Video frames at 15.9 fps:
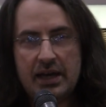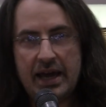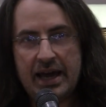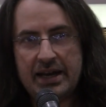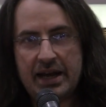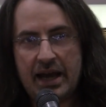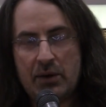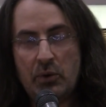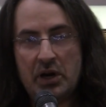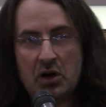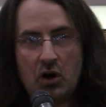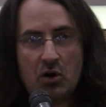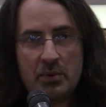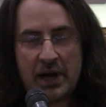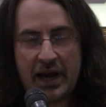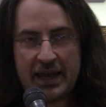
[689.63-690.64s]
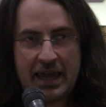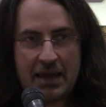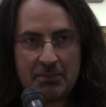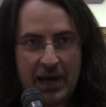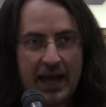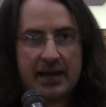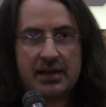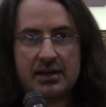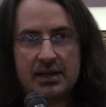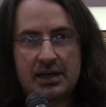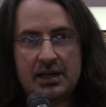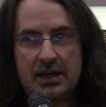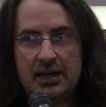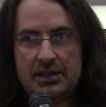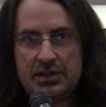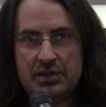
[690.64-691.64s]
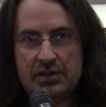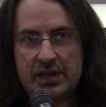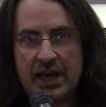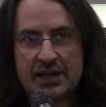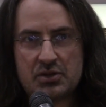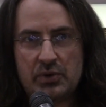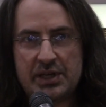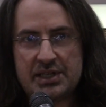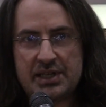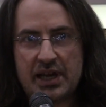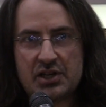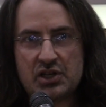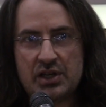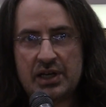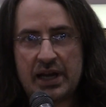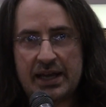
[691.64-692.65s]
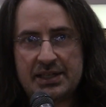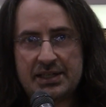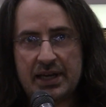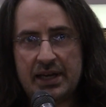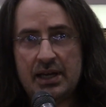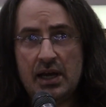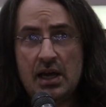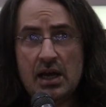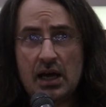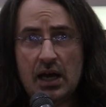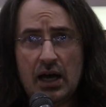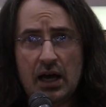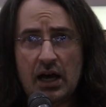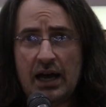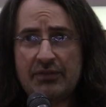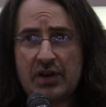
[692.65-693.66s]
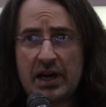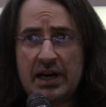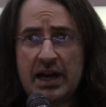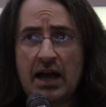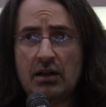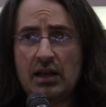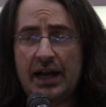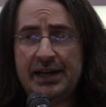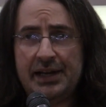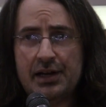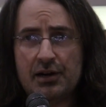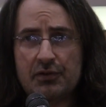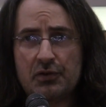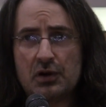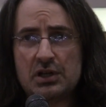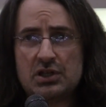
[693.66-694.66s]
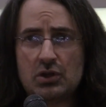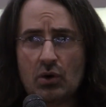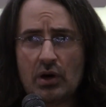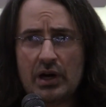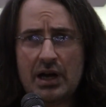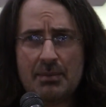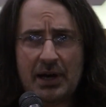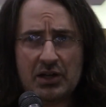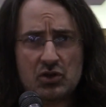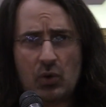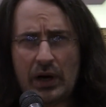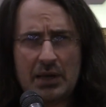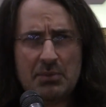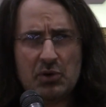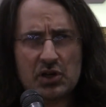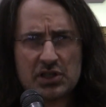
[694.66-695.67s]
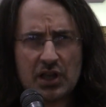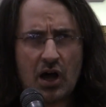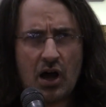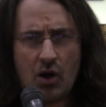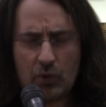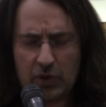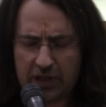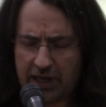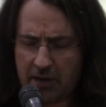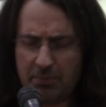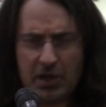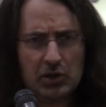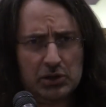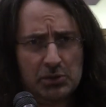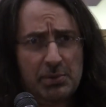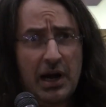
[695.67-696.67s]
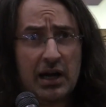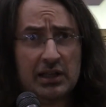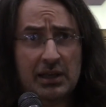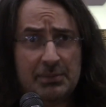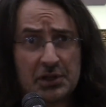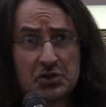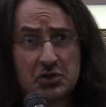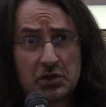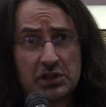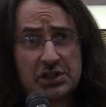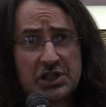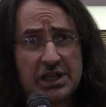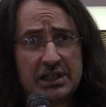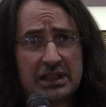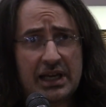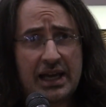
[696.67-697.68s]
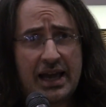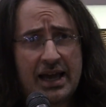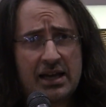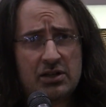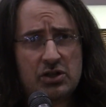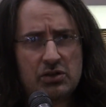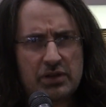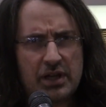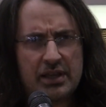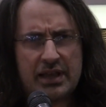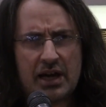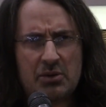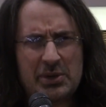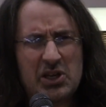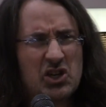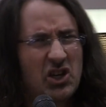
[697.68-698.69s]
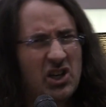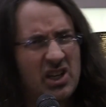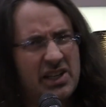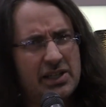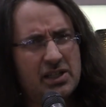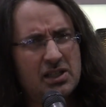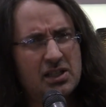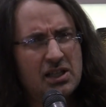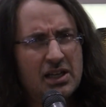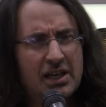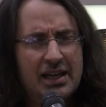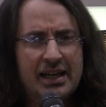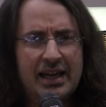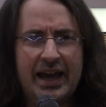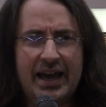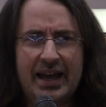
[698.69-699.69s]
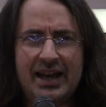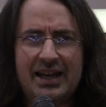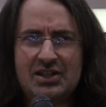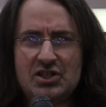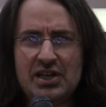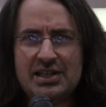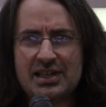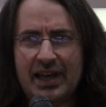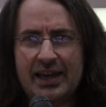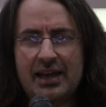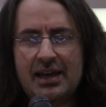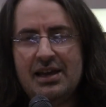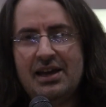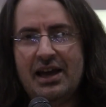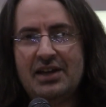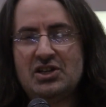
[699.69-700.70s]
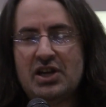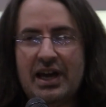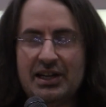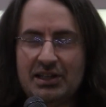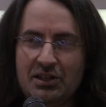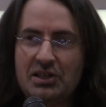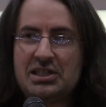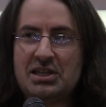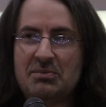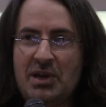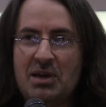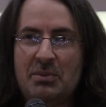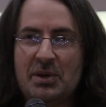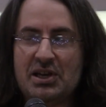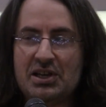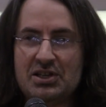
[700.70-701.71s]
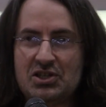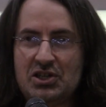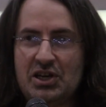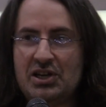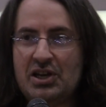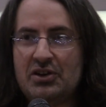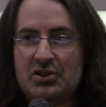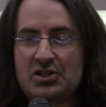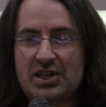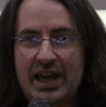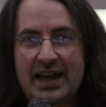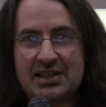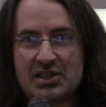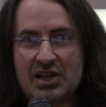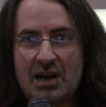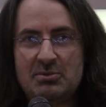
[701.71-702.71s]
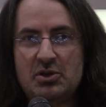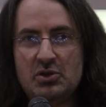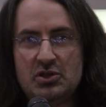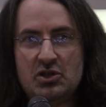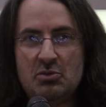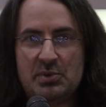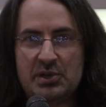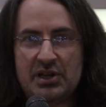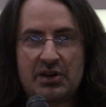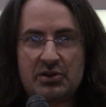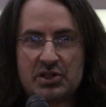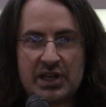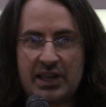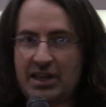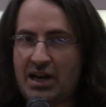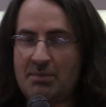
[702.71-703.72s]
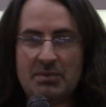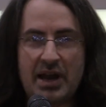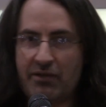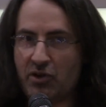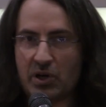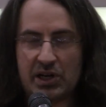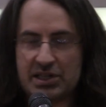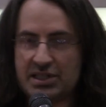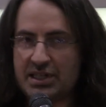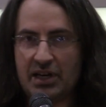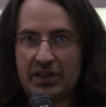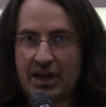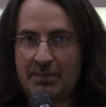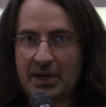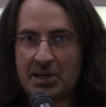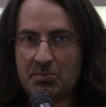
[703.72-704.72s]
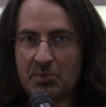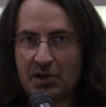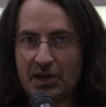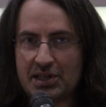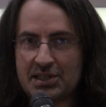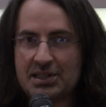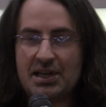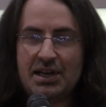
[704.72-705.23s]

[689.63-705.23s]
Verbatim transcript: And I went home and I came back uh, to the next week session and I said, uh, I've got an outline here for a story about 20 books long with like a big old apocalyptic trilogy at the end. Do you think that'll be good? and, and, she's like, and she kind of looks at me because she understands that I'm too stupid to understand that I'm never going to sell that many books.